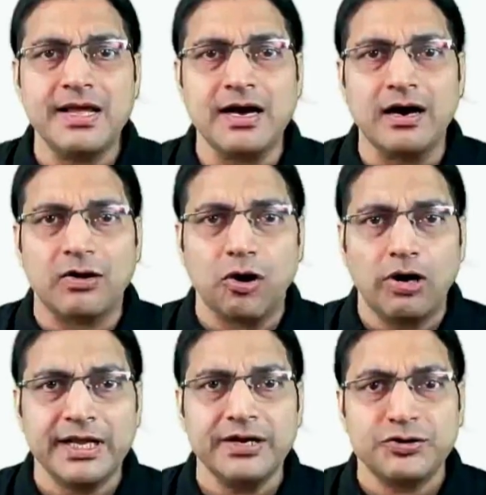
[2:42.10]

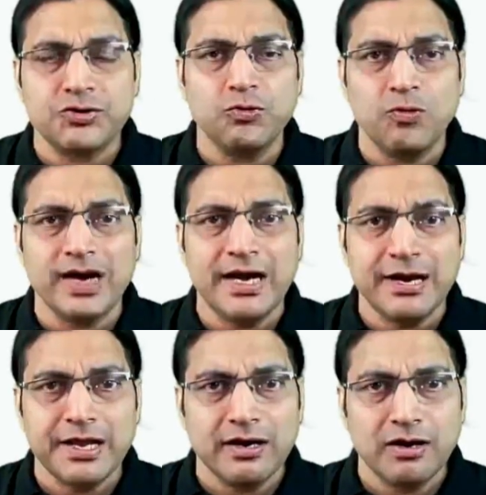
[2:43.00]
According to
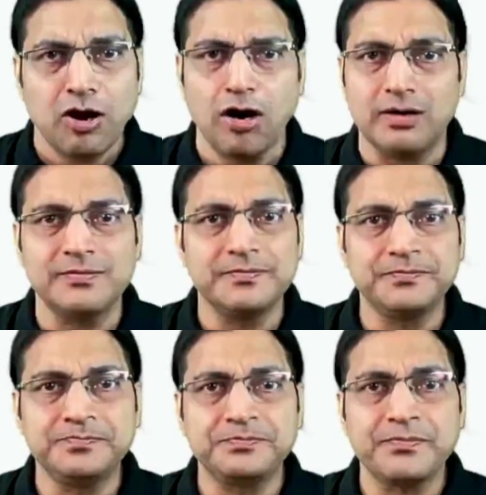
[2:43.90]
Indian law,
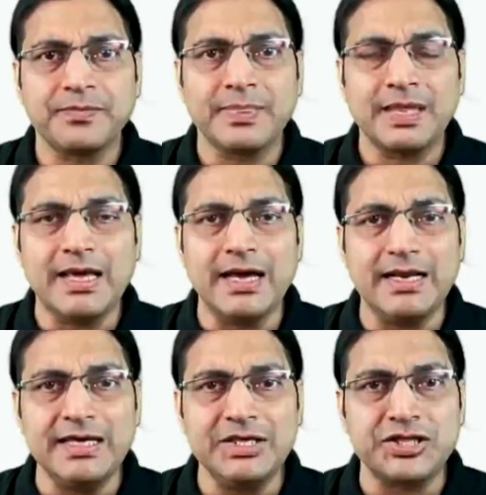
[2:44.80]

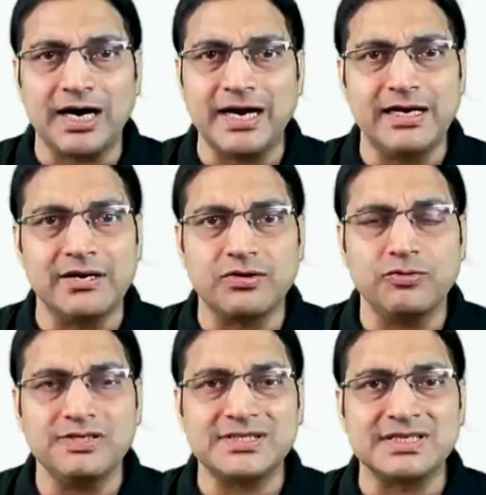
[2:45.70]
any child
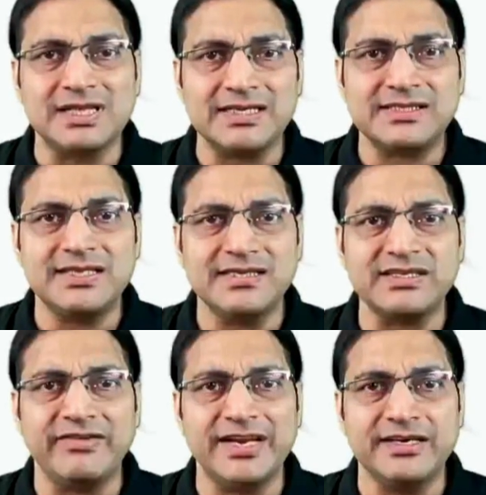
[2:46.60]
who is less than
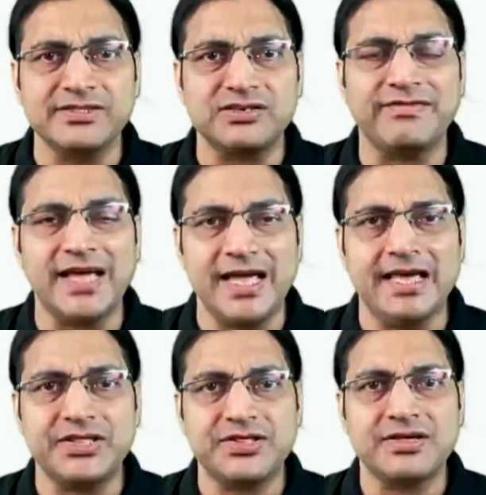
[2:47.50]
7 years of
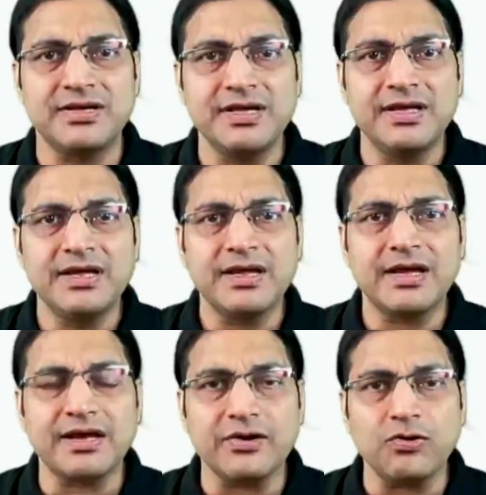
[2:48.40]
age
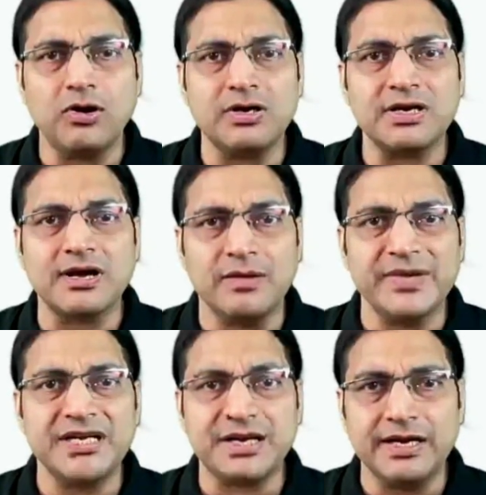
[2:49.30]
cannot
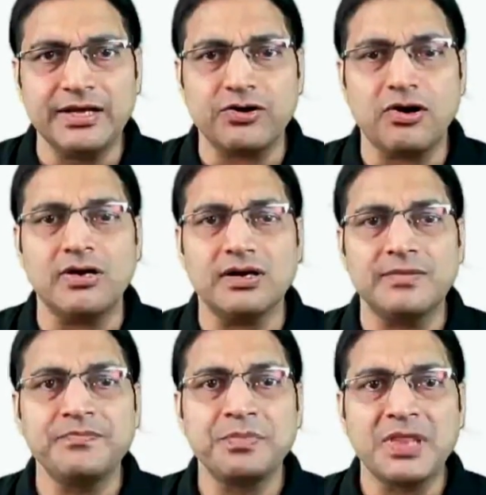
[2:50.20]
commit any wrong.
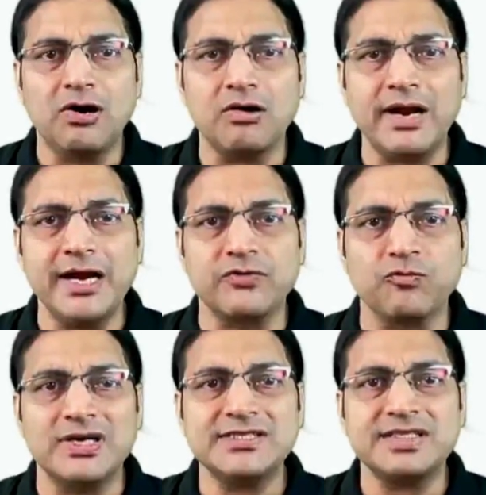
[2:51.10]
Alright,
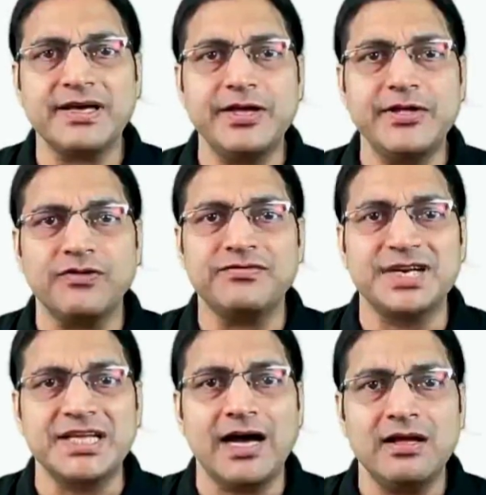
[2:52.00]
what is the age of
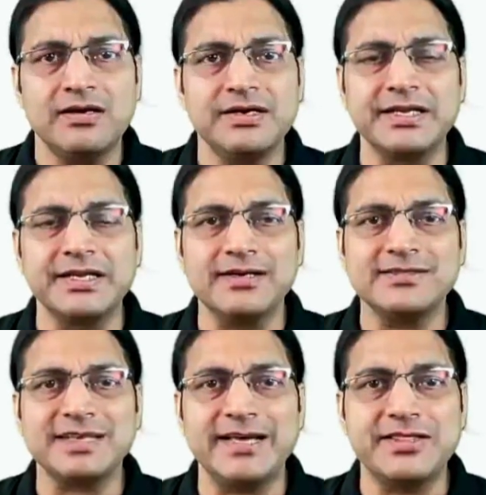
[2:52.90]
Tia? Tia's
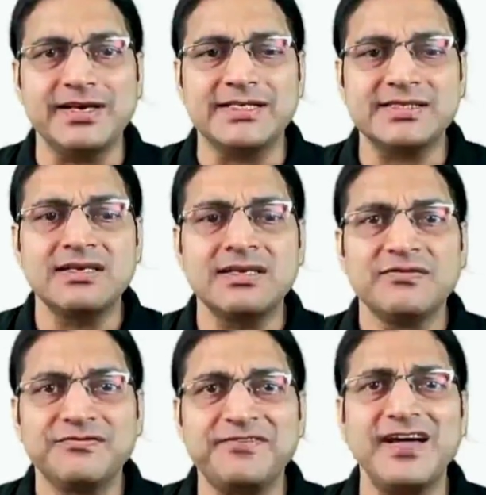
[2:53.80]
age is
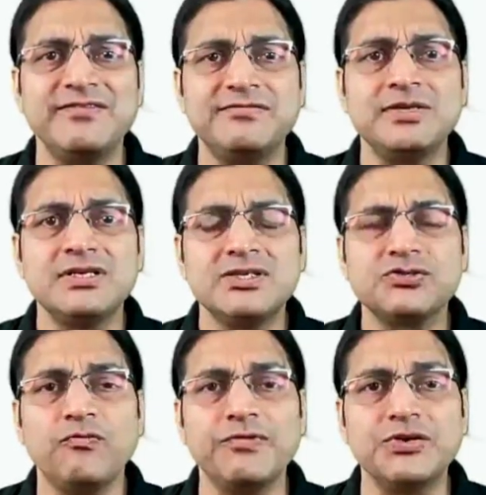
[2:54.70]
5. So,
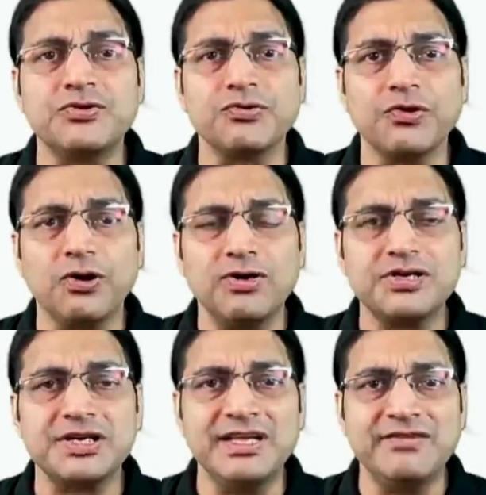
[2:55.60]
we do
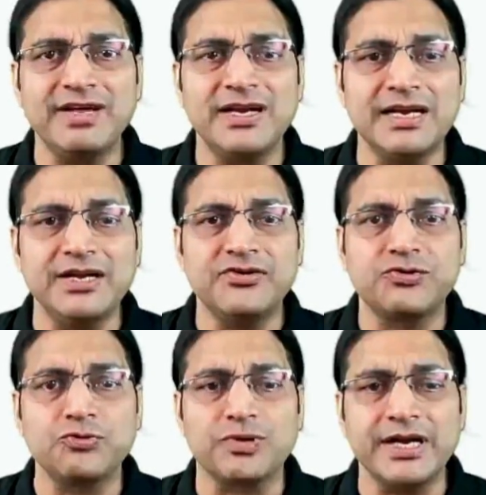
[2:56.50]
not even need
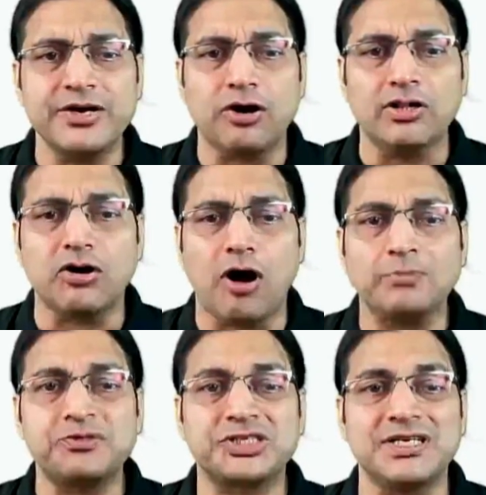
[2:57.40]
to read all the
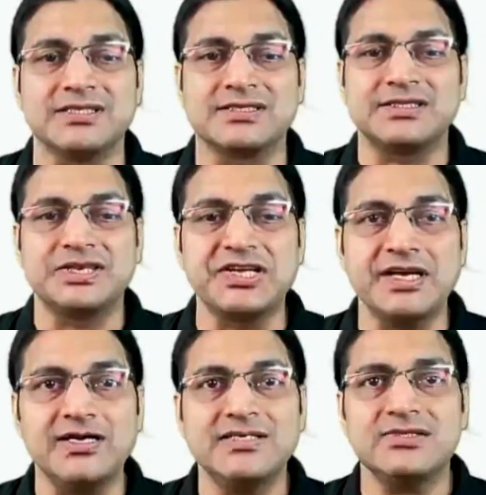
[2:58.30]
options.
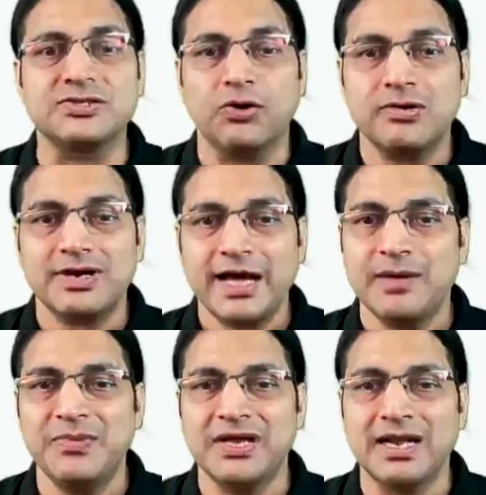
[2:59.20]
Tia is not
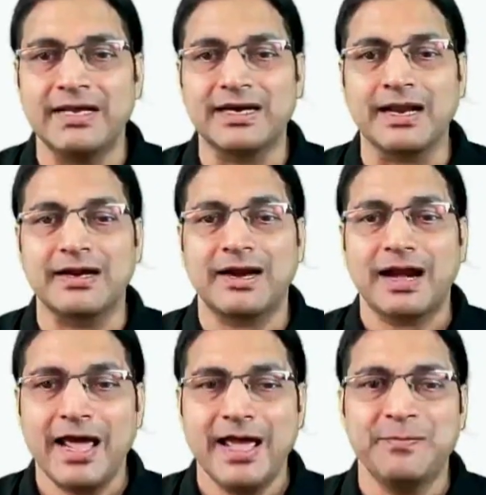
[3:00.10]
liable and can
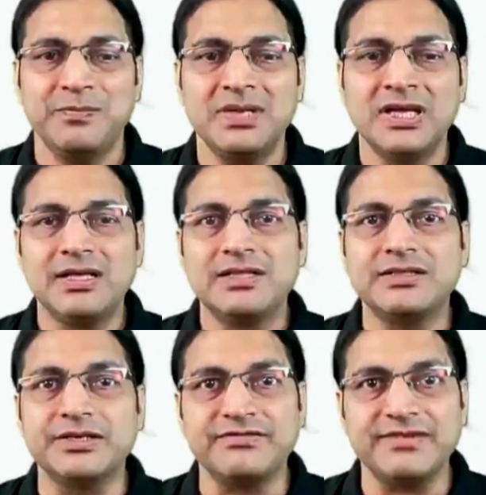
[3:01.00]
claim
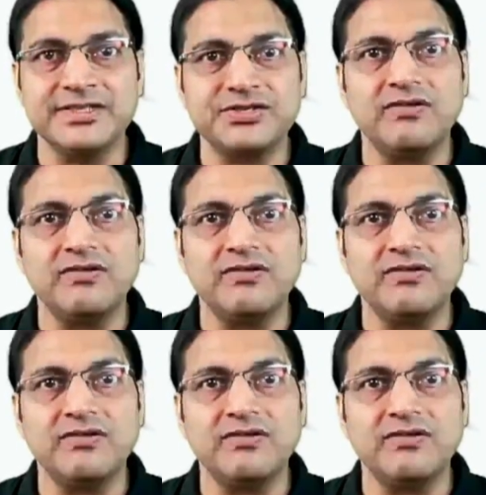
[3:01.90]
the defense of